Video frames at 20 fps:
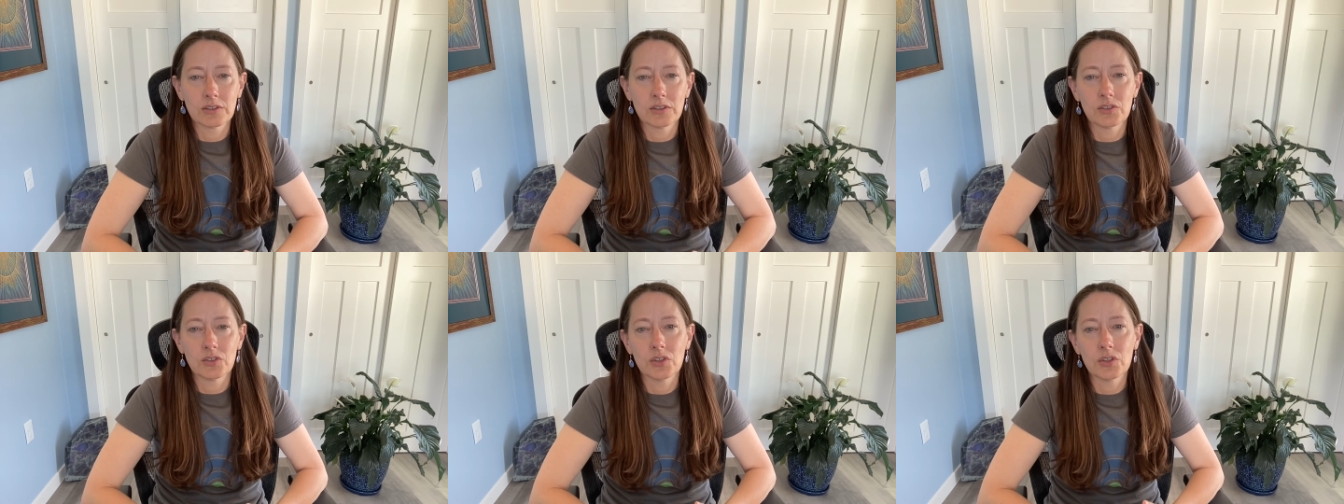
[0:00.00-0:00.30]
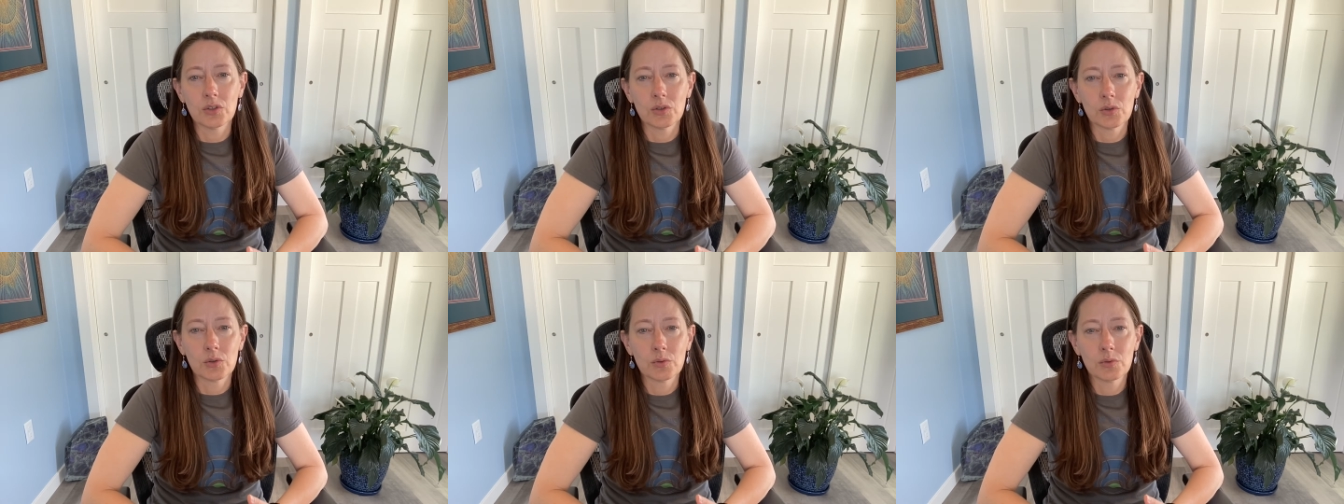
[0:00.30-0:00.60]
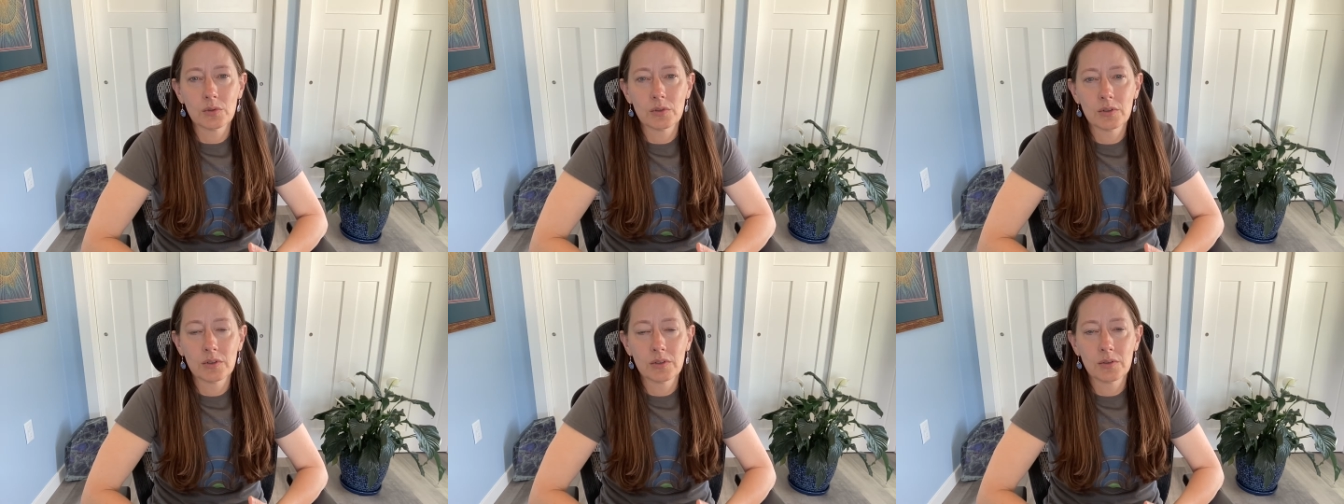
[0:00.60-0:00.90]
to
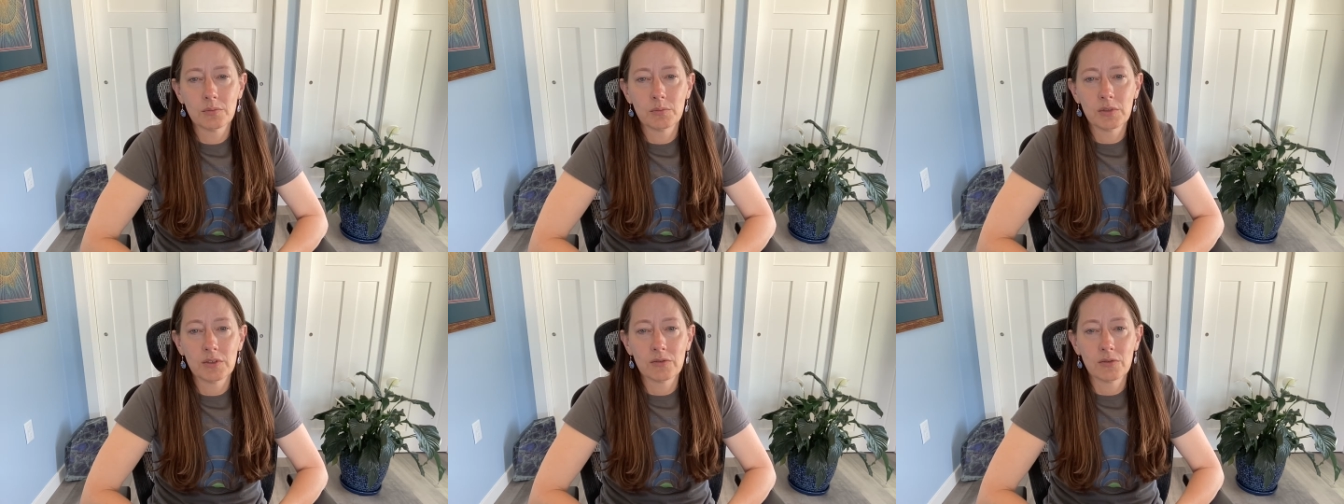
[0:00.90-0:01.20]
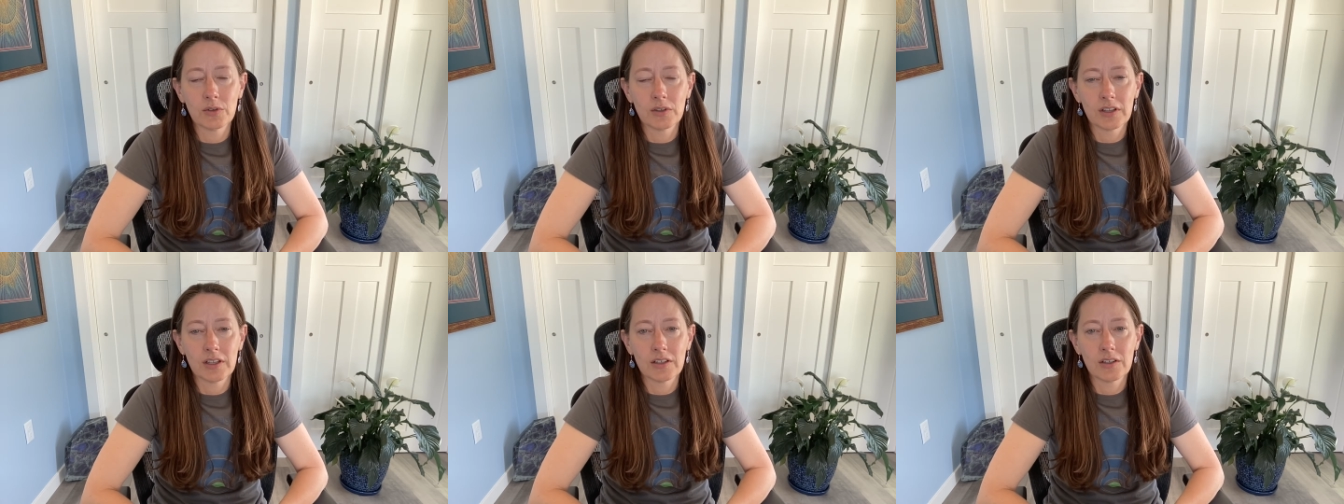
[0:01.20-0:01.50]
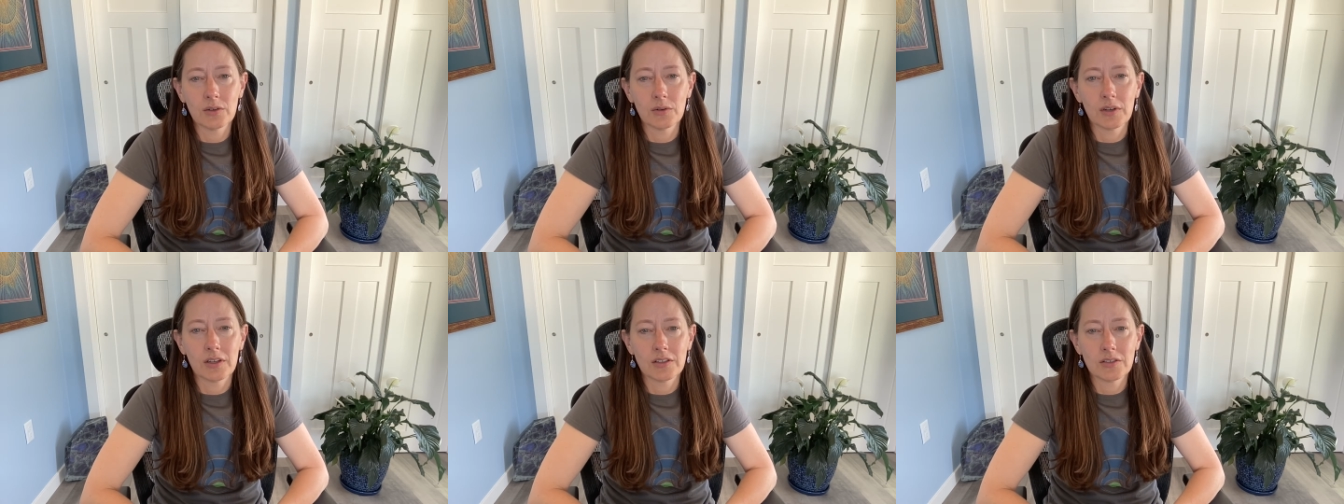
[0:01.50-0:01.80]
do before they
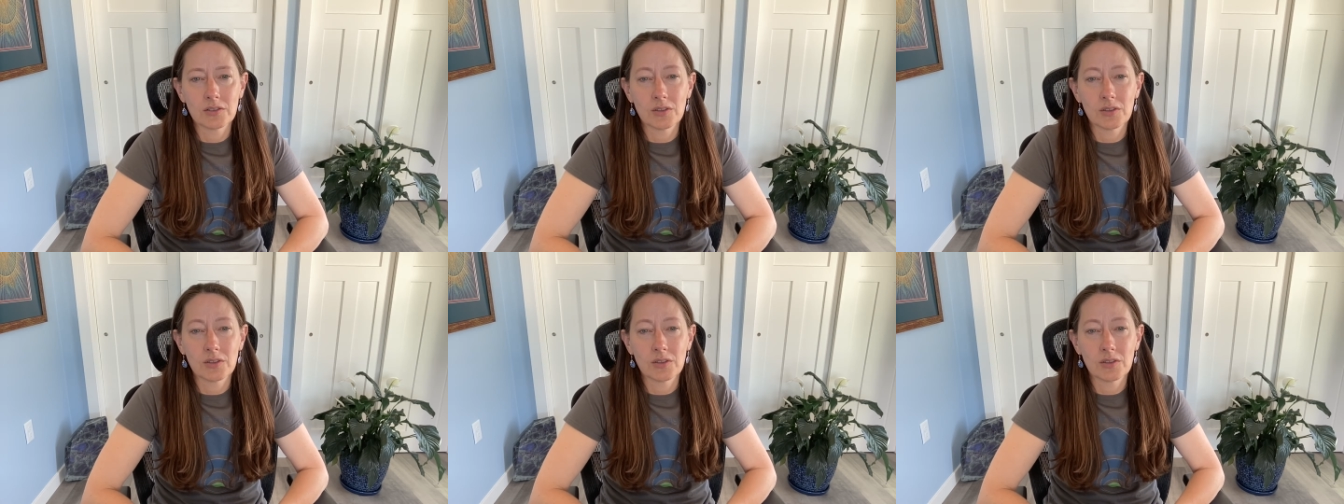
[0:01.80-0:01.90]
do it.